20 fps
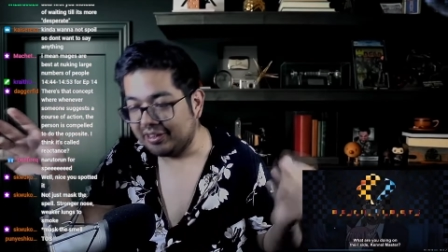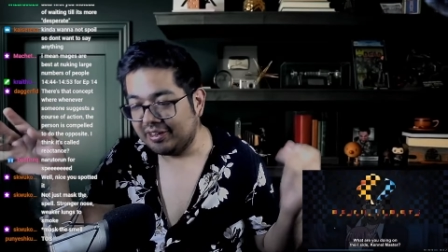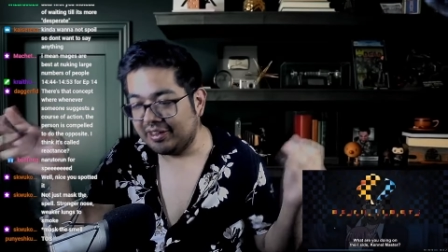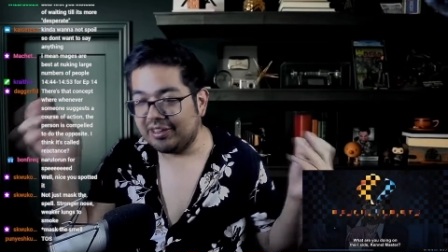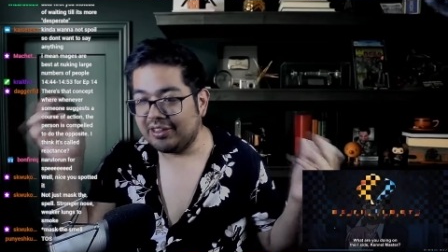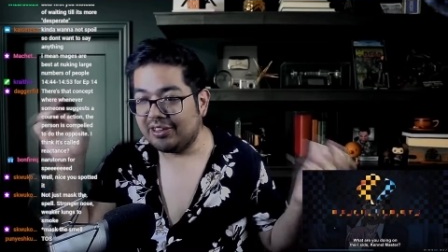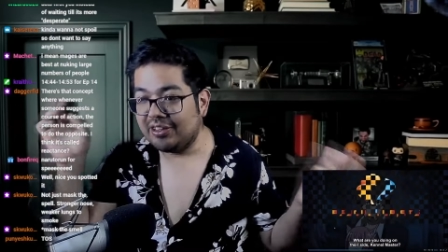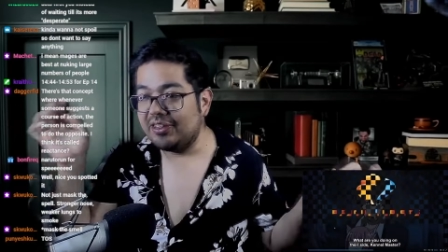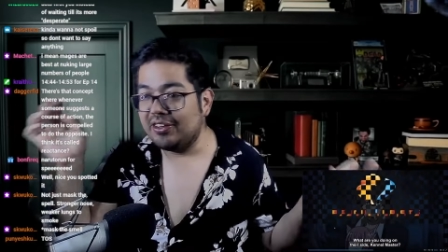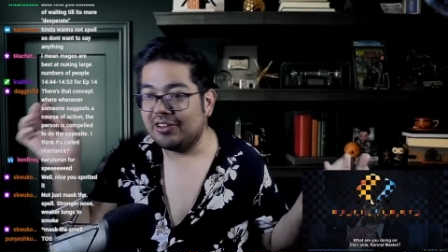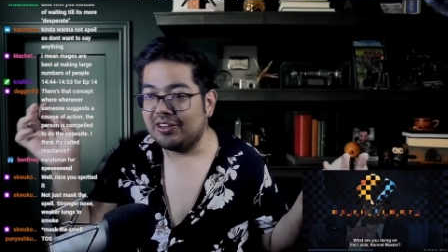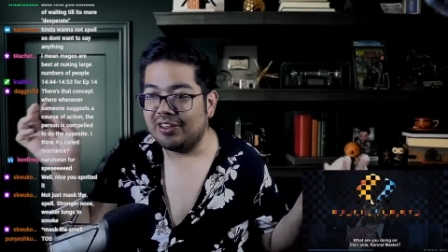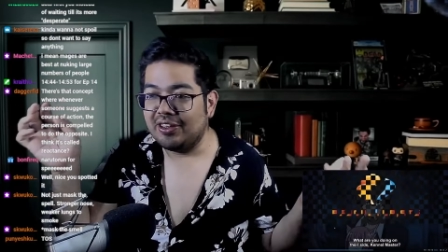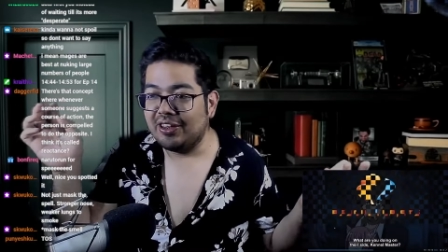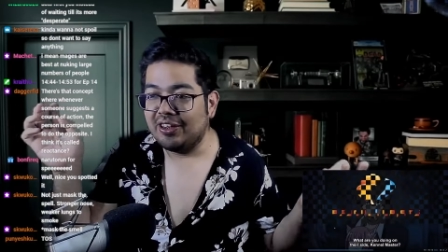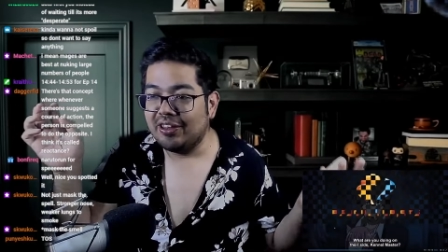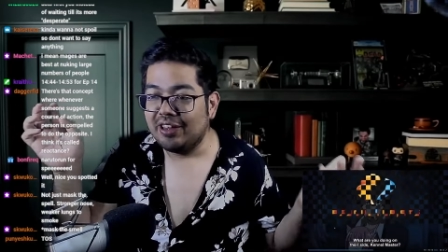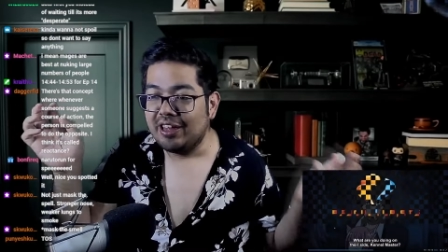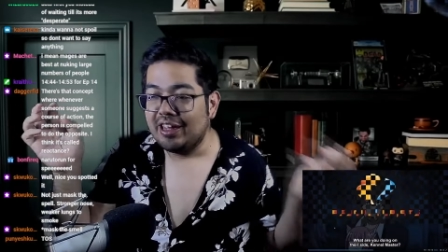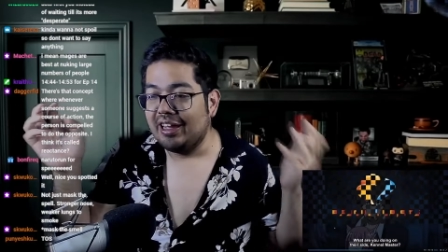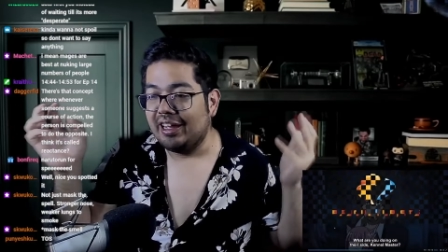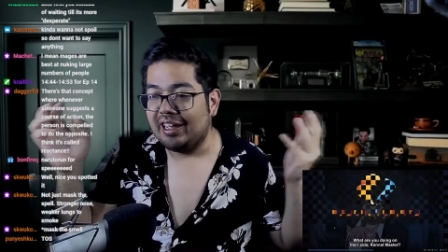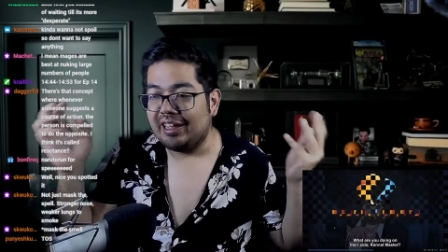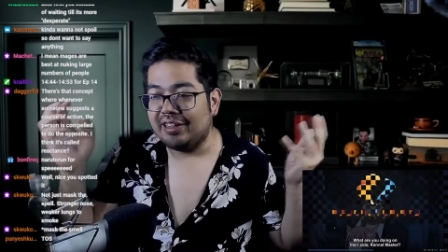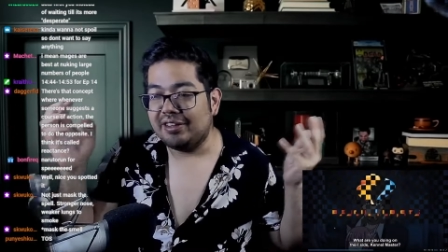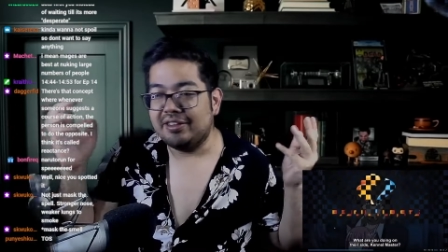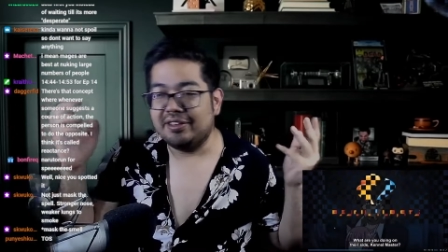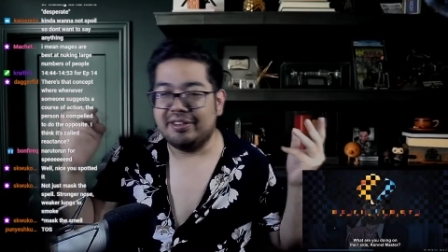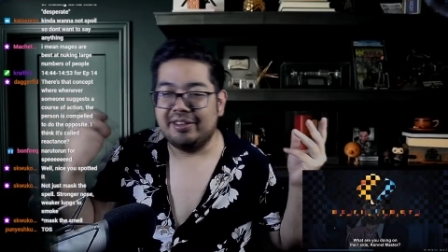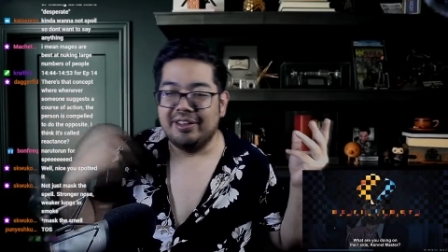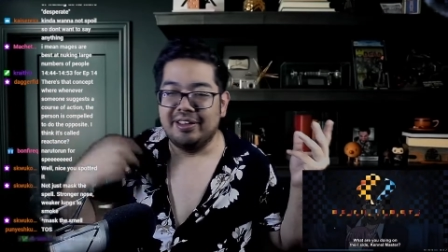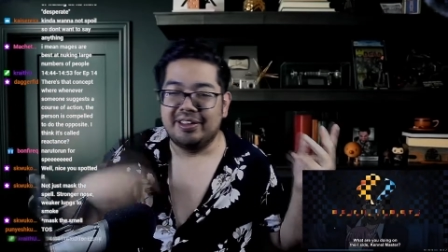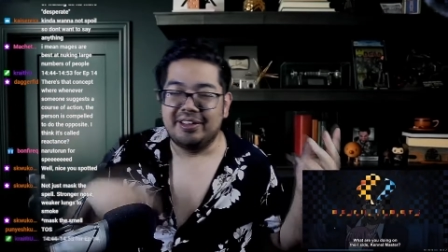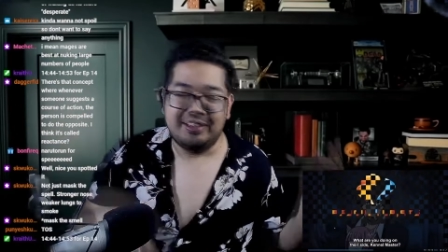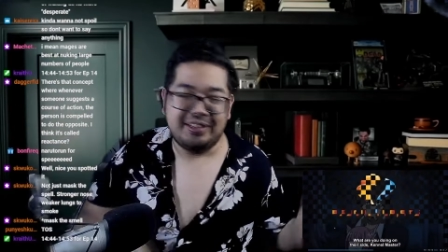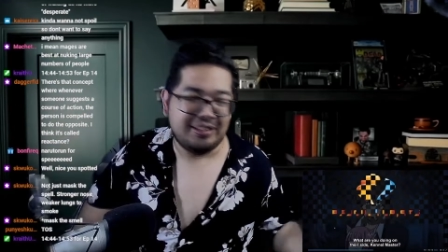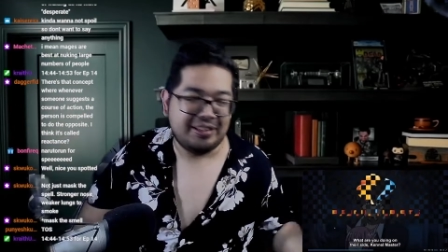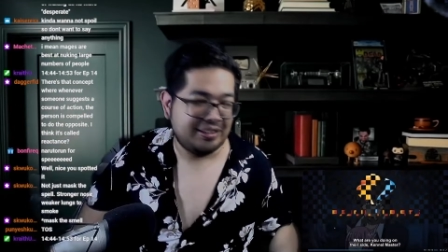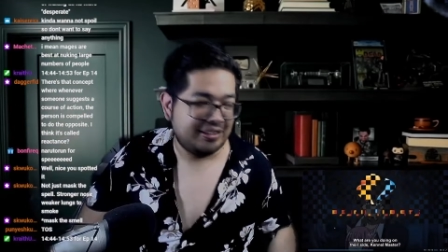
No, it, you